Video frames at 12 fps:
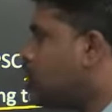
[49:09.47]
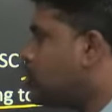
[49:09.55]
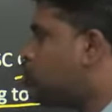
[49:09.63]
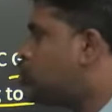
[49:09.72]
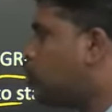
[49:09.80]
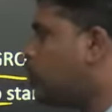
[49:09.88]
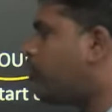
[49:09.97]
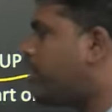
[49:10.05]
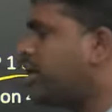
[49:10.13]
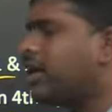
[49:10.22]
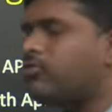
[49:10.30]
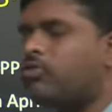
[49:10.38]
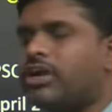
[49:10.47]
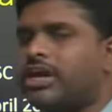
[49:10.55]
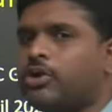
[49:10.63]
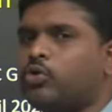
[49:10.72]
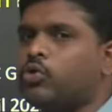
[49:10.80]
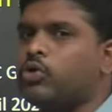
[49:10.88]
June
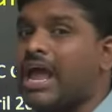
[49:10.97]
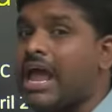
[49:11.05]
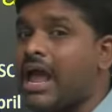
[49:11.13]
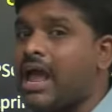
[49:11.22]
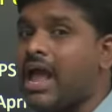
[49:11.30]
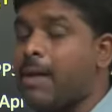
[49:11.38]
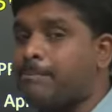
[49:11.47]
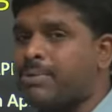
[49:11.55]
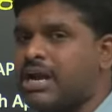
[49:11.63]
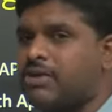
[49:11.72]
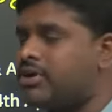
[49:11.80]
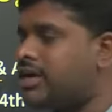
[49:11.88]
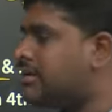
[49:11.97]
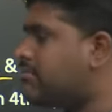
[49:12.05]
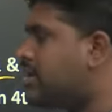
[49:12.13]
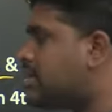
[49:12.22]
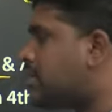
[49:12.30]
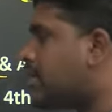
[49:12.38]
2022 to April
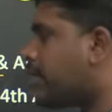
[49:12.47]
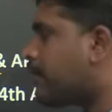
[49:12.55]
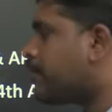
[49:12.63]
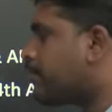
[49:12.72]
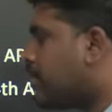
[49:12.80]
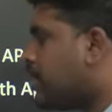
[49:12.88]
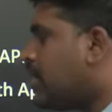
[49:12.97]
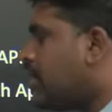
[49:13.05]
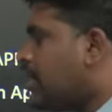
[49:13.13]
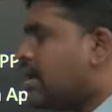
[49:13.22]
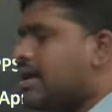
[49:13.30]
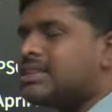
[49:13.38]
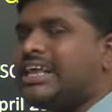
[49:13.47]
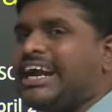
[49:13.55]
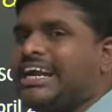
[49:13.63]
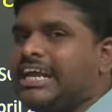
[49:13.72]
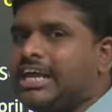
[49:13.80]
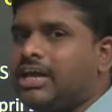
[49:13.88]
2023.
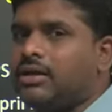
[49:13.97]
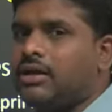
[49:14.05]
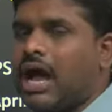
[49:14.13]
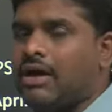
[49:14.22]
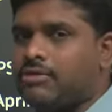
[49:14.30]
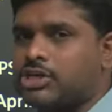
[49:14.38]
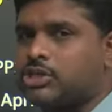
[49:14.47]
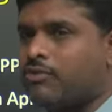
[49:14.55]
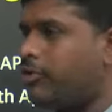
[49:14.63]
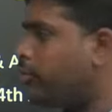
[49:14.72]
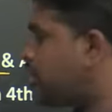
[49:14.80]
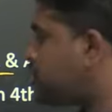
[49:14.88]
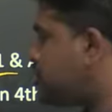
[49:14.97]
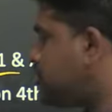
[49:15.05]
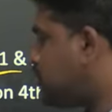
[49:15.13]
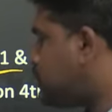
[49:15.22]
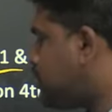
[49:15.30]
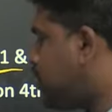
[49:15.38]
30 hours of
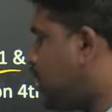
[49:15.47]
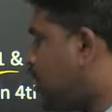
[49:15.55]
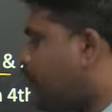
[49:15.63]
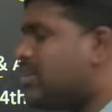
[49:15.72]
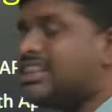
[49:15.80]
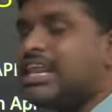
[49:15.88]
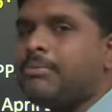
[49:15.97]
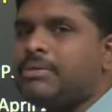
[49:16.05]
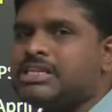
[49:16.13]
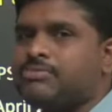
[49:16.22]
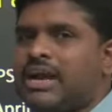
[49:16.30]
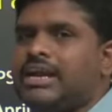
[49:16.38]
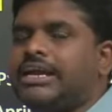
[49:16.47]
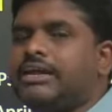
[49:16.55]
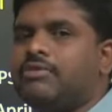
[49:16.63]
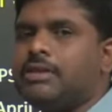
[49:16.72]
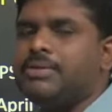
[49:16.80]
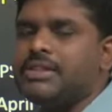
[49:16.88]
durations with 3 months validity
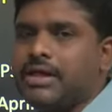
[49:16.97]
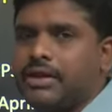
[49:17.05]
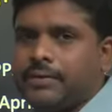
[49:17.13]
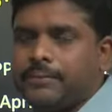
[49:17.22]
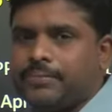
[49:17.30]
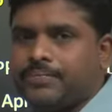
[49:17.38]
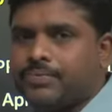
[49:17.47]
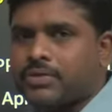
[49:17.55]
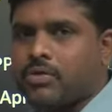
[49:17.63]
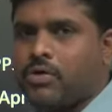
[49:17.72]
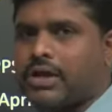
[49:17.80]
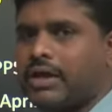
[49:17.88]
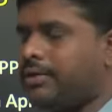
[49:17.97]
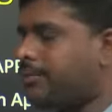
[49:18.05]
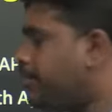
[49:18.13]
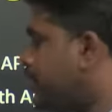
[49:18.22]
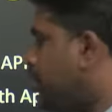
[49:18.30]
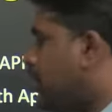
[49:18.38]
will be there. Okay.
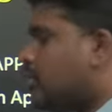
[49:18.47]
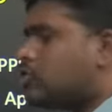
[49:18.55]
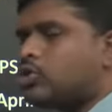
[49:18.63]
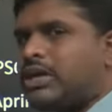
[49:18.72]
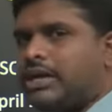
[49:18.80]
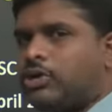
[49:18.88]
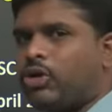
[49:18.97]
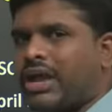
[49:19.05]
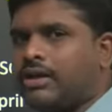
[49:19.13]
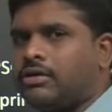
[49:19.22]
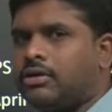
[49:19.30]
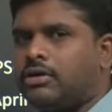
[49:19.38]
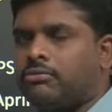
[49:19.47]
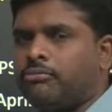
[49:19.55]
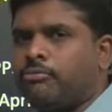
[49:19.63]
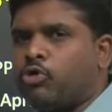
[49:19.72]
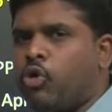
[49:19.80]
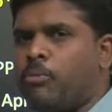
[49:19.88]
So that you can
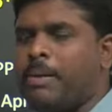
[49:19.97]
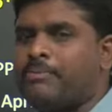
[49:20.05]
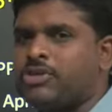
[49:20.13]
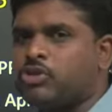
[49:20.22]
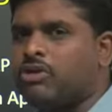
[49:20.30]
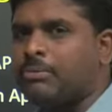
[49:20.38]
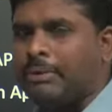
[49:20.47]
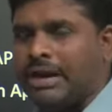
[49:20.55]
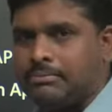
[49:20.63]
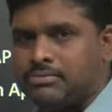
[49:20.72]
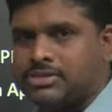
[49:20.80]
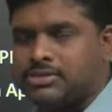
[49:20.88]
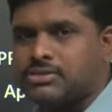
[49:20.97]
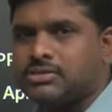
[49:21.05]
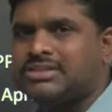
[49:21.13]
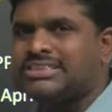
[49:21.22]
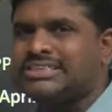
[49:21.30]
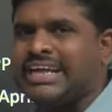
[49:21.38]
cope up with your prelims.
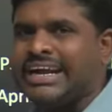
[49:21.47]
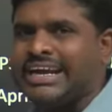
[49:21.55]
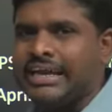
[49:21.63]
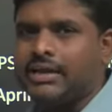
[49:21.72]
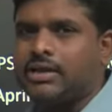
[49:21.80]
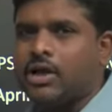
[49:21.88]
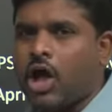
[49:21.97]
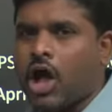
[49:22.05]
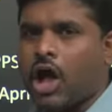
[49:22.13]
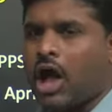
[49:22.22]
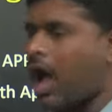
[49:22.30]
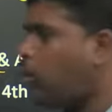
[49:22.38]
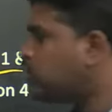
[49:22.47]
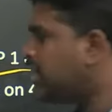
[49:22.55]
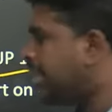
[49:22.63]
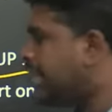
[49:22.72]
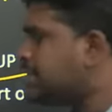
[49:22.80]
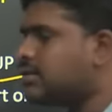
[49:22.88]
30. How
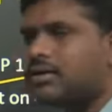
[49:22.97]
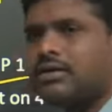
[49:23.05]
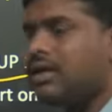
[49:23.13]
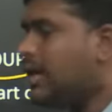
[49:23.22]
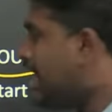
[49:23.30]
30, sir?